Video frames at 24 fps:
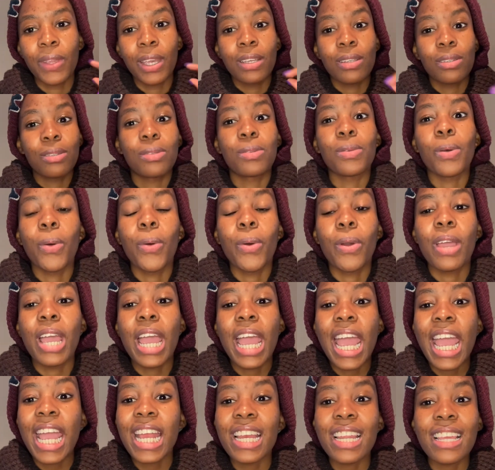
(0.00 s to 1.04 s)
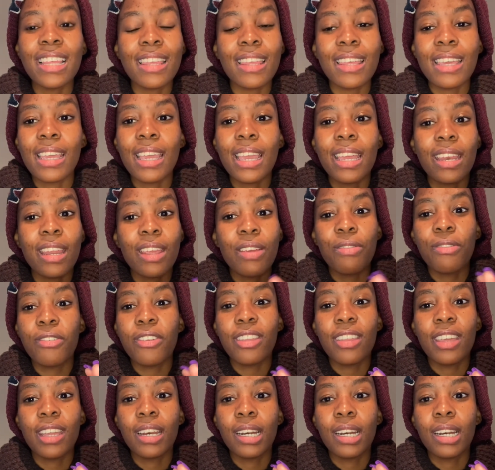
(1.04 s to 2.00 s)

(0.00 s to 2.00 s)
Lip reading: So anything and everything